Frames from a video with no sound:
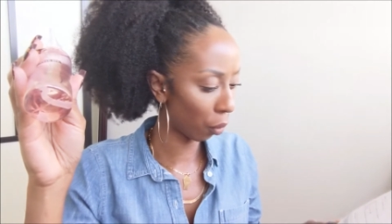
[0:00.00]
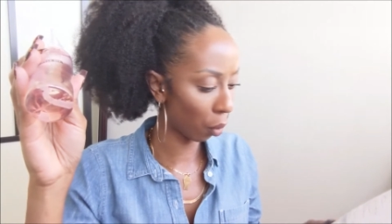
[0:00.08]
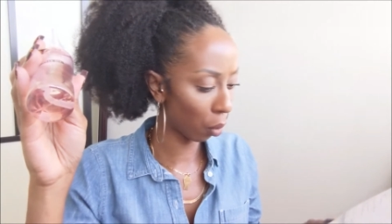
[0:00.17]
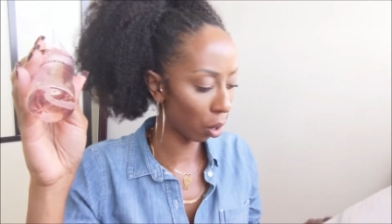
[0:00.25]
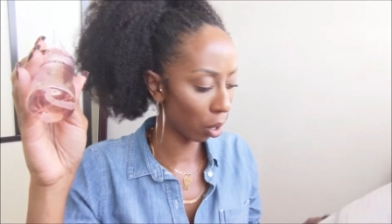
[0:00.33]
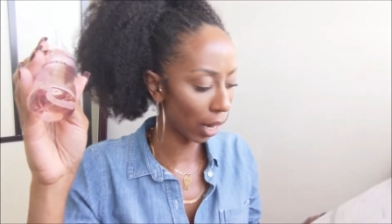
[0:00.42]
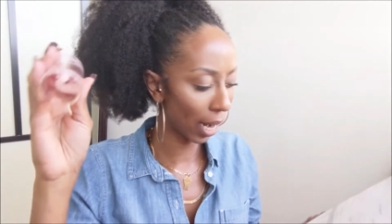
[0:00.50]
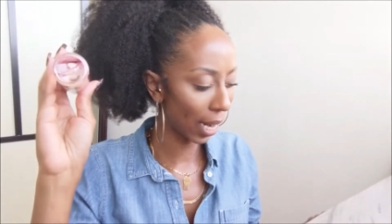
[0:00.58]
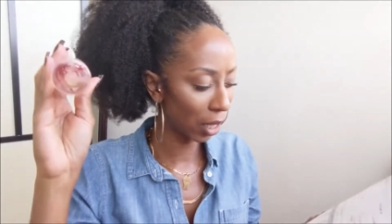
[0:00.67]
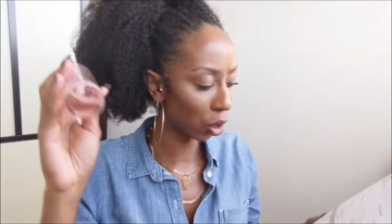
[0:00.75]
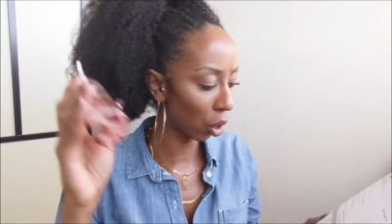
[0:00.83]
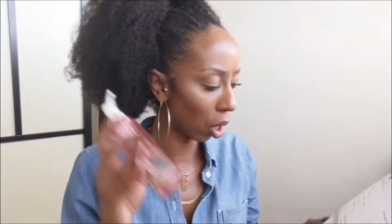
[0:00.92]
for
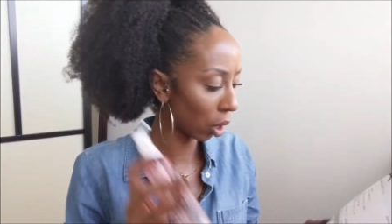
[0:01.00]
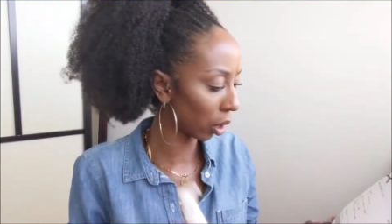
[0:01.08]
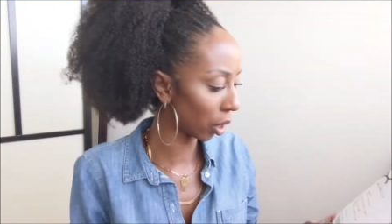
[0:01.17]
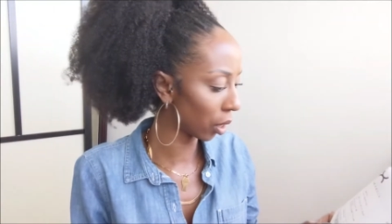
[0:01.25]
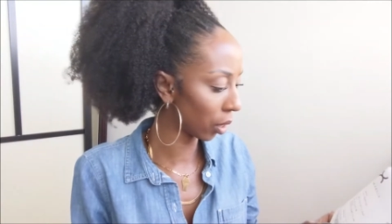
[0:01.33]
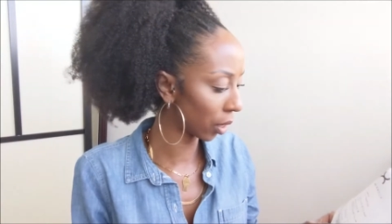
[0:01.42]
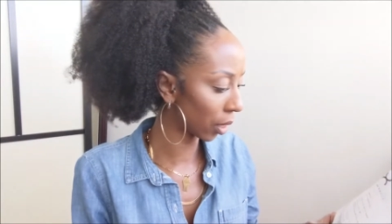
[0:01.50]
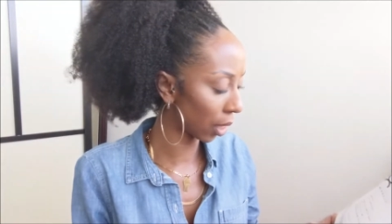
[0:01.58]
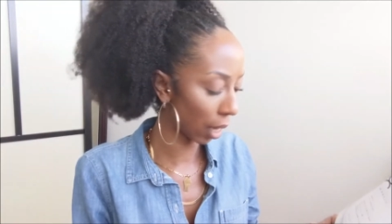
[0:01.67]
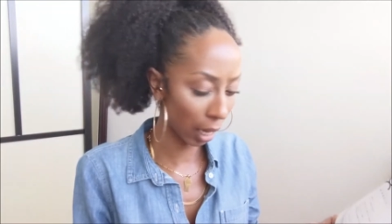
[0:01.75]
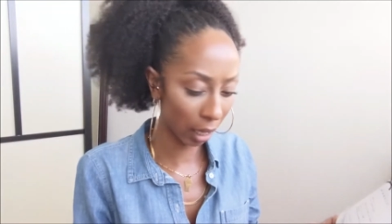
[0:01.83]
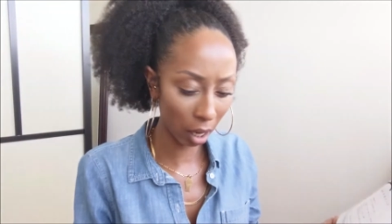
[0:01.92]
$8.
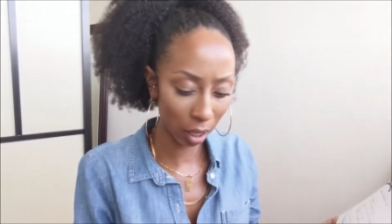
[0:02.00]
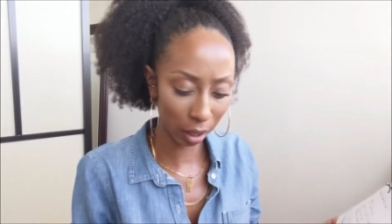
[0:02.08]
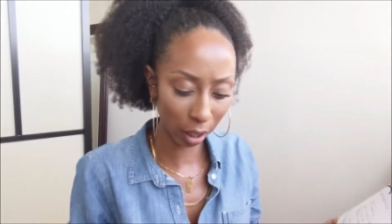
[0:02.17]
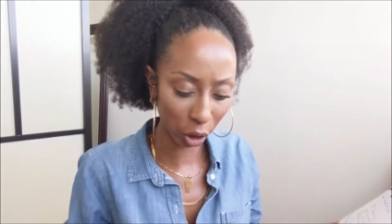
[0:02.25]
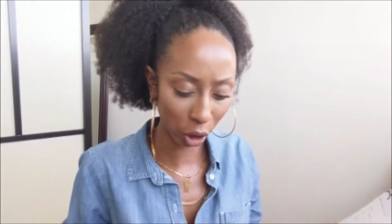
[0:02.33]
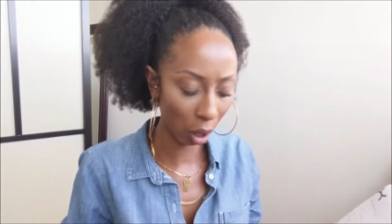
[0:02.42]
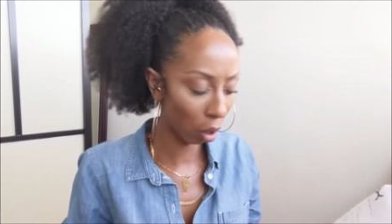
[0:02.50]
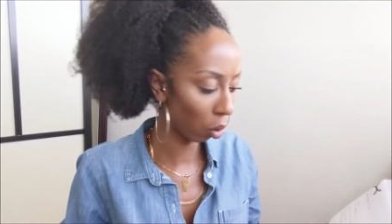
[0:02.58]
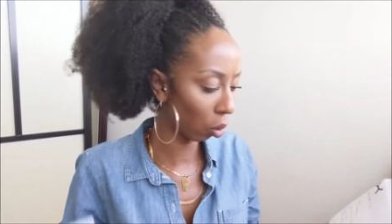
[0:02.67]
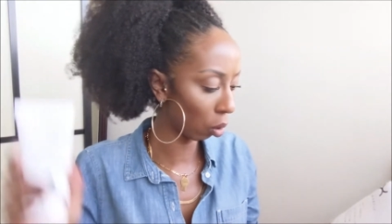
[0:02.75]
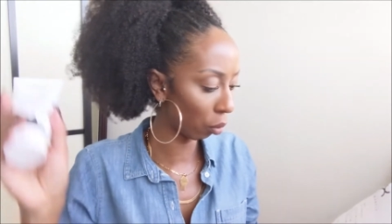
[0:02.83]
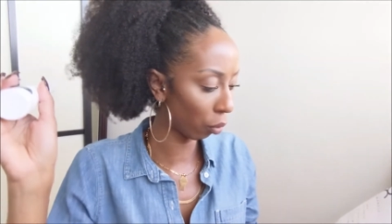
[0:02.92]
I got the
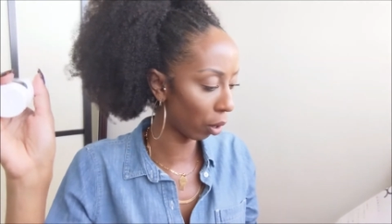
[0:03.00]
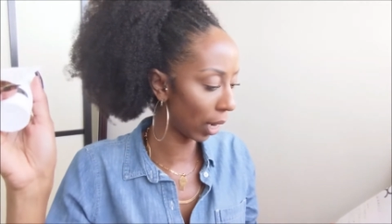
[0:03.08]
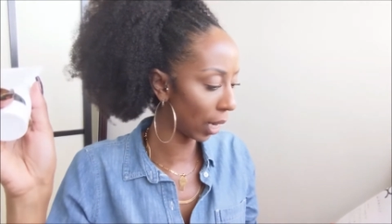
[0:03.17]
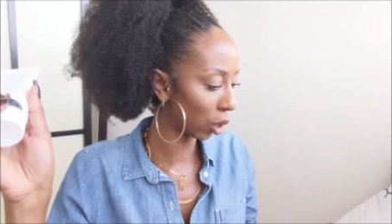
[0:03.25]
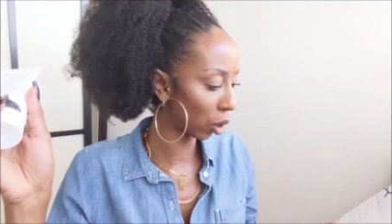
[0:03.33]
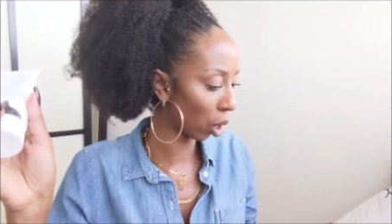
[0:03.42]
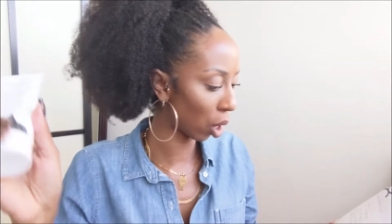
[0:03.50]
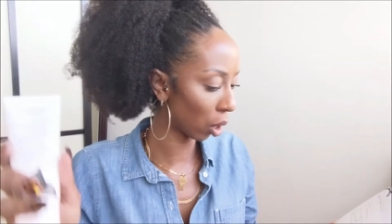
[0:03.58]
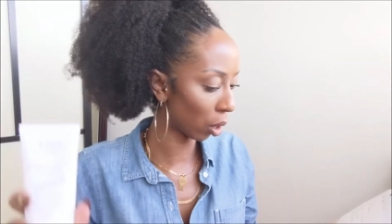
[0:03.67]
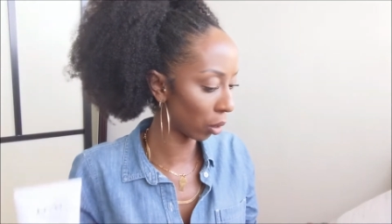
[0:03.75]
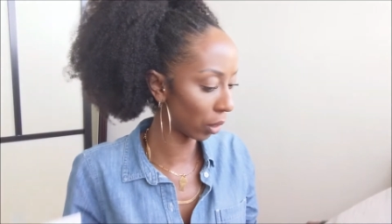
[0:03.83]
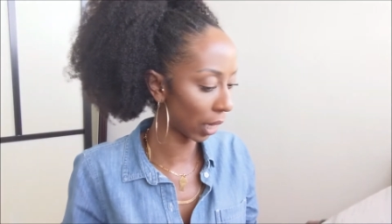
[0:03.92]
charcoal for
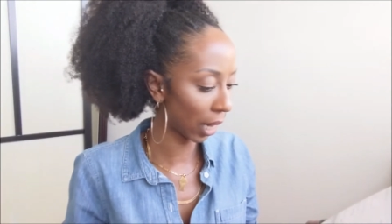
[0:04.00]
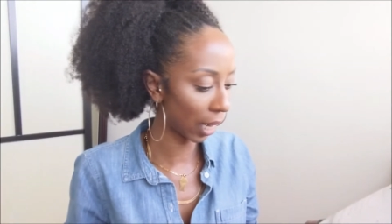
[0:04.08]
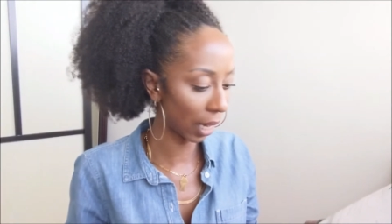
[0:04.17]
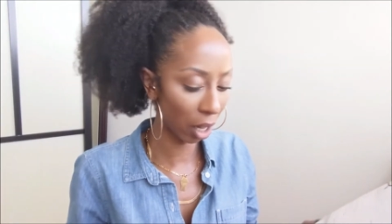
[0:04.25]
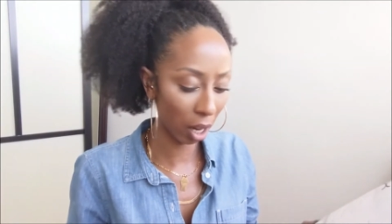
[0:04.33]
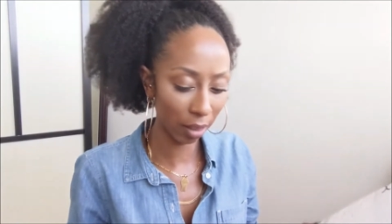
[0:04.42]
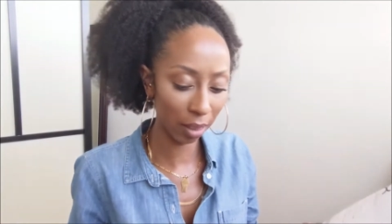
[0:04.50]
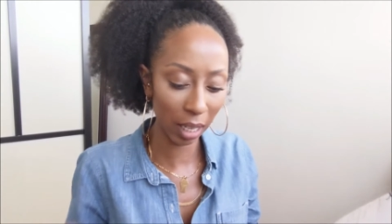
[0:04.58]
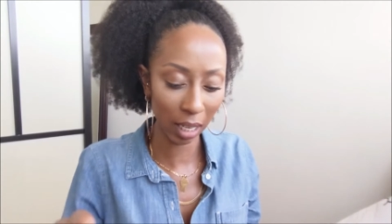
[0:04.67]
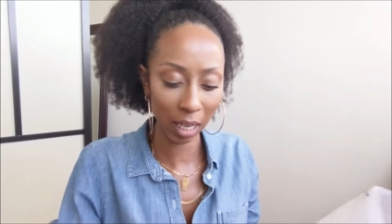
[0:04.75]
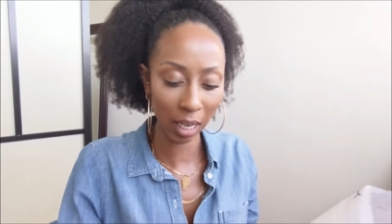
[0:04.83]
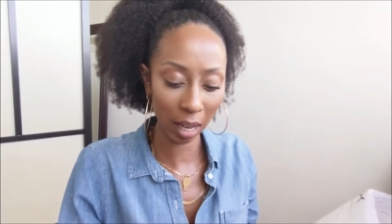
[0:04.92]
$8 and I got
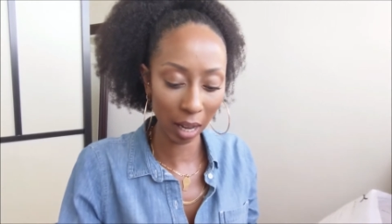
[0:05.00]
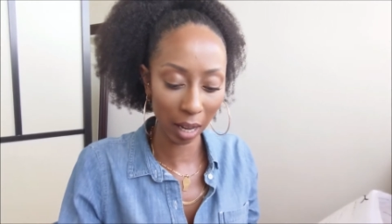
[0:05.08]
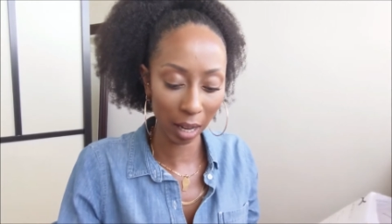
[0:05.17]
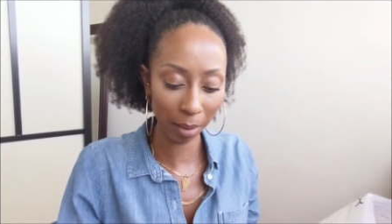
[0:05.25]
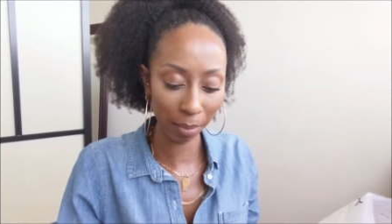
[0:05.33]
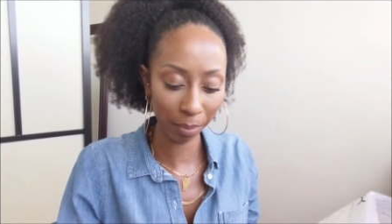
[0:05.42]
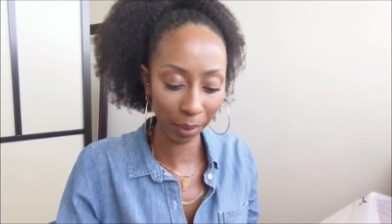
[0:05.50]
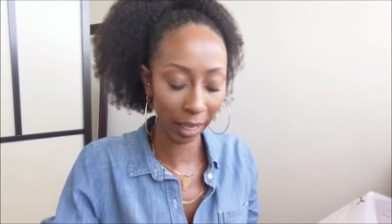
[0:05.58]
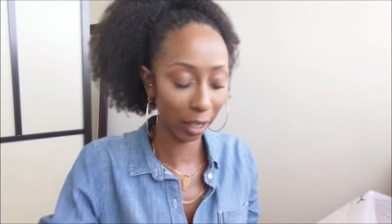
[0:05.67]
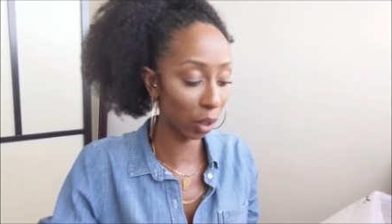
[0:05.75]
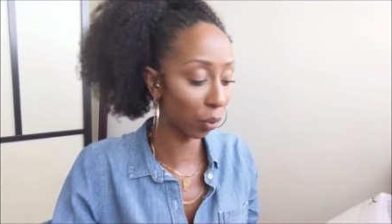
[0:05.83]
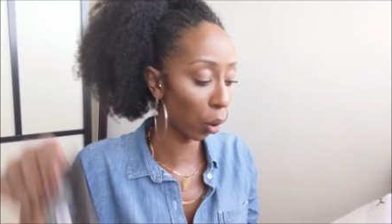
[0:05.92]
the um,
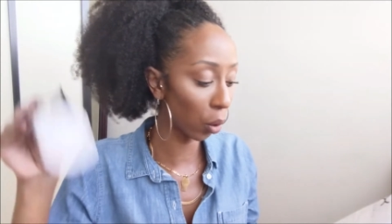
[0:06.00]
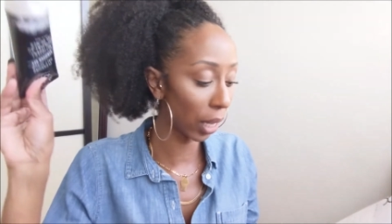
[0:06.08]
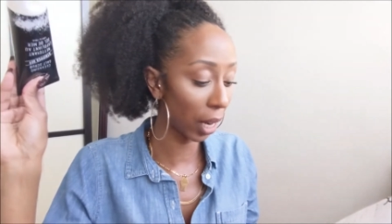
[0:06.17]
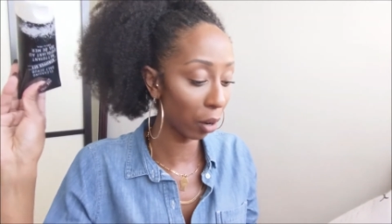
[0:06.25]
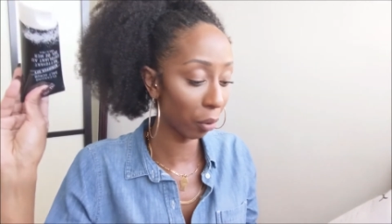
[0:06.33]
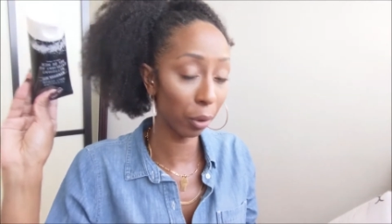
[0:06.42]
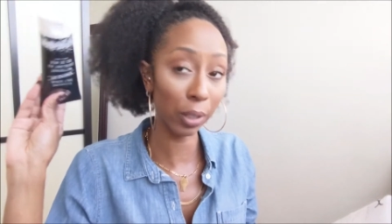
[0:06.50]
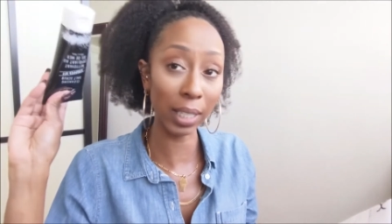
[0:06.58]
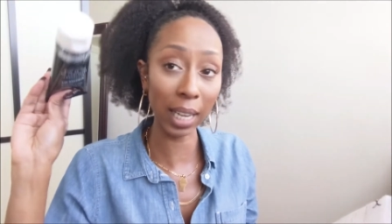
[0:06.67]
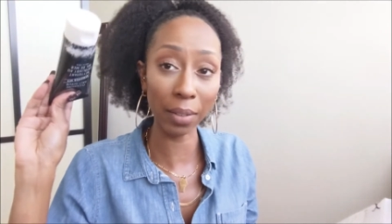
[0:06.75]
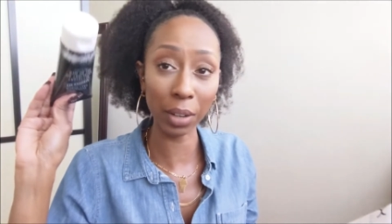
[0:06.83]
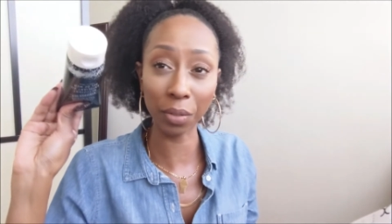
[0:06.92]
exfoliator for
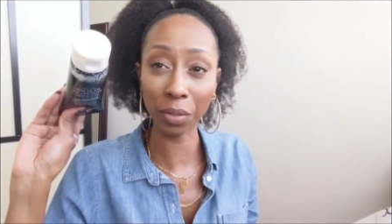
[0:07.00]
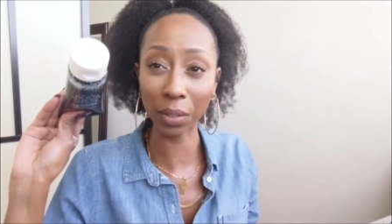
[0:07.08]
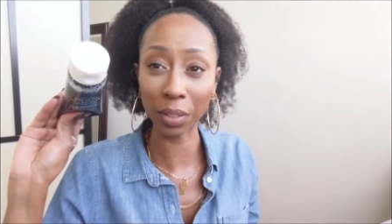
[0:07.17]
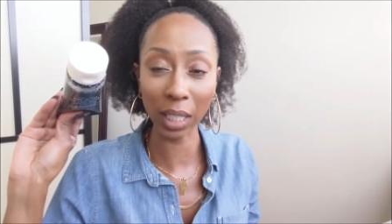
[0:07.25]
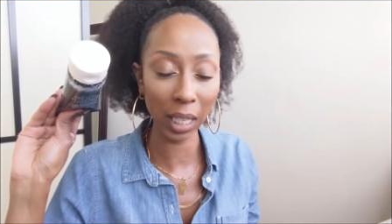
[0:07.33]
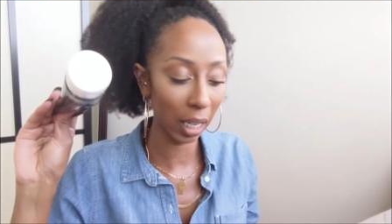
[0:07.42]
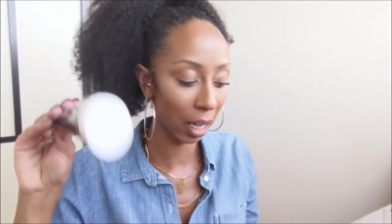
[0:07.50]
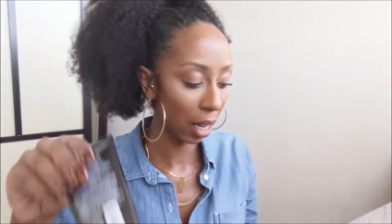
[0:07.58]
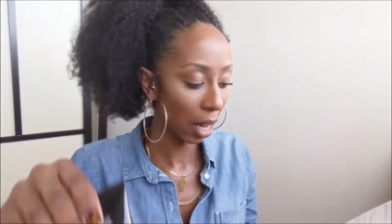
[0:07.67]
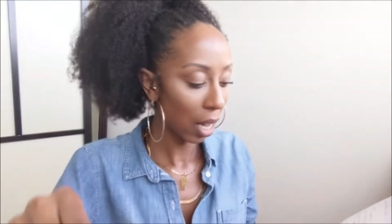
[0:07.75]
$7.50.